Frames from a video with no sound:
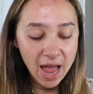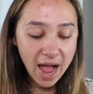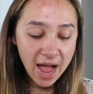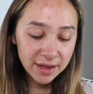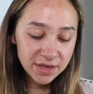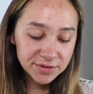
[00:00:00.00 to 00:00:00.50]

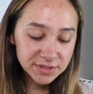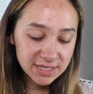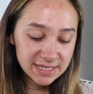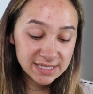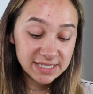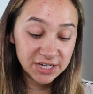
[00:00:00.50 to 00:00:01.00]
I use a
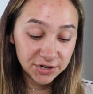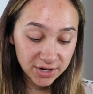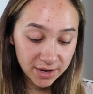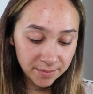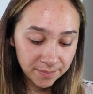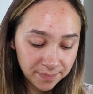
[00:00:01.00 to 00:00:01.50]

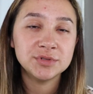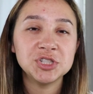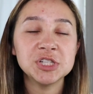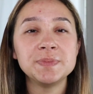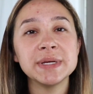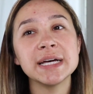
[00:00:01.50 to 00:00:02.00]
serum
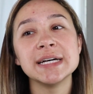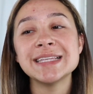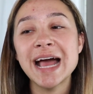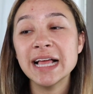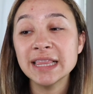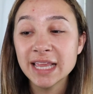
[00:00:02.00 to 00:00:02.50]
just because
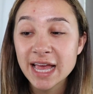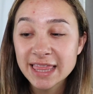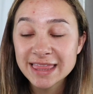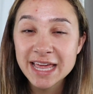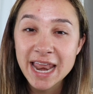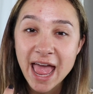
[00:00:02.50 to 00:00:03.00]
I
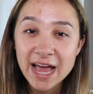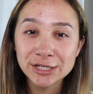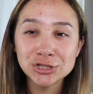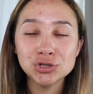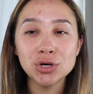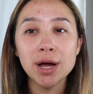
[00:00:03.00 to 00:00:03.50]
like that
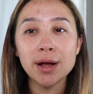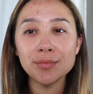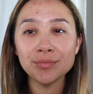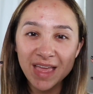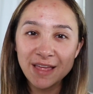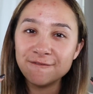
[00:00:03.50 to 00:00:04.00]

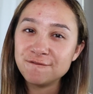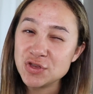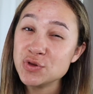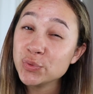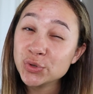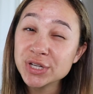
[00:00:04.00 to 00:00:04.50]
extra
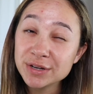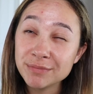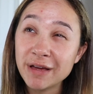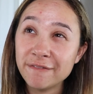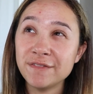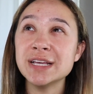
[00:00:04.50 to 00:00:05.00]
infusion in
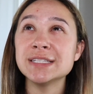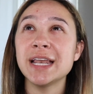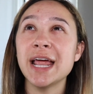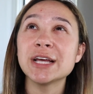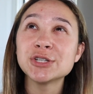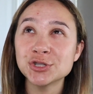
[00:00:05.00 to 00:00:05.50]
my face,
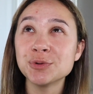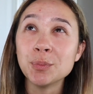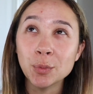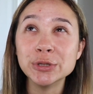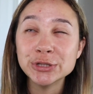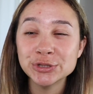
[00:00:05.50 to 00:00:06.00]
that extra
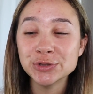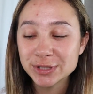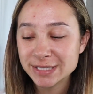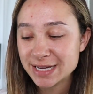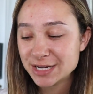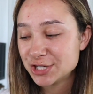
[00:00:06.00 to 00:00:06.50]

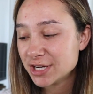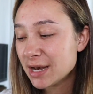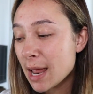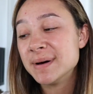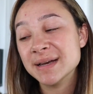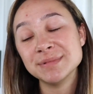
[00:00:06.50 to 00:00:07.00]

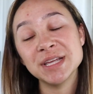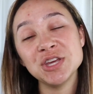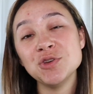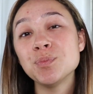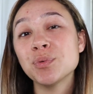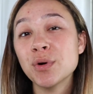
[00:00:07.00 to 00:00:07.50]
moisturization. But I'm telling
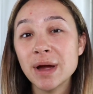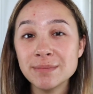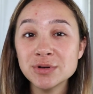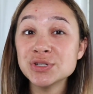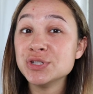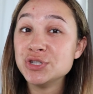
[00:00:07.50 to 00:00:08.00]
you,
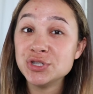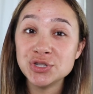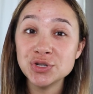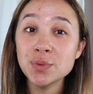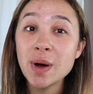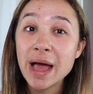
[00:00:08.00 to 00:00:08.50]
primers
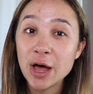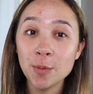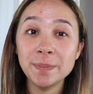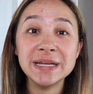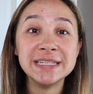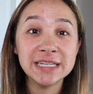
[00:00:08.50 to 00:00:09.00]
do
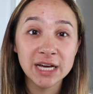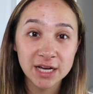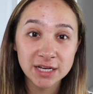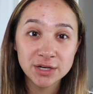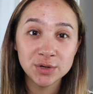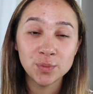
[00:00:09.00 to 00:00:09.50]
help a
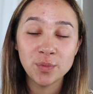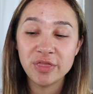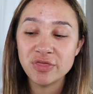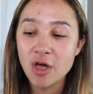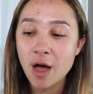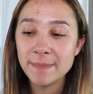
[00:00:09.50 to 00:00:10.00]
ton
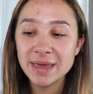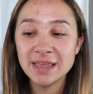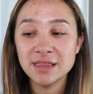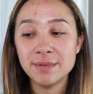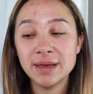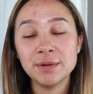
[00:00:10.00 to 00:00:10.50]
with not
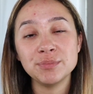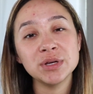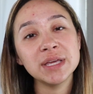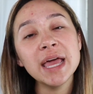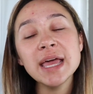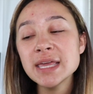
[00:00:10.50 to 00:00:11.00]
making the makeup
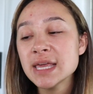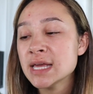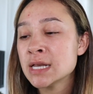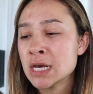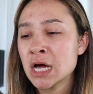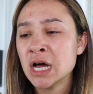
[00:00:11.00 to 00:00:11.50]
look cakey
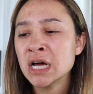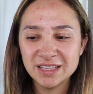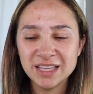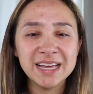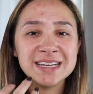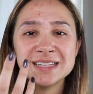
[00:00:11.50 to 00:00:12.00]
and not,
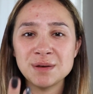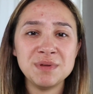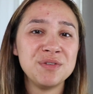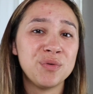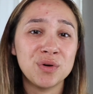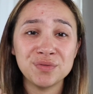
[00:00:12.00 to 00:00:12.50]
like I said
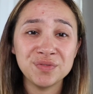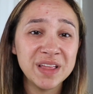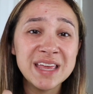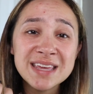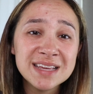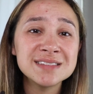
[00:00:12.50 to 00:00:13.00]
before,
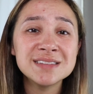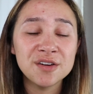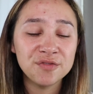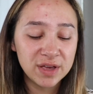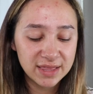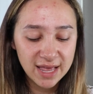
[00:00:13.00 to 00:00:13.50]
flaky and
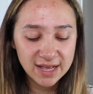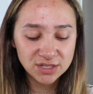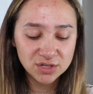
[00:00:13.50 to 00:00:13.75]
stuff like that.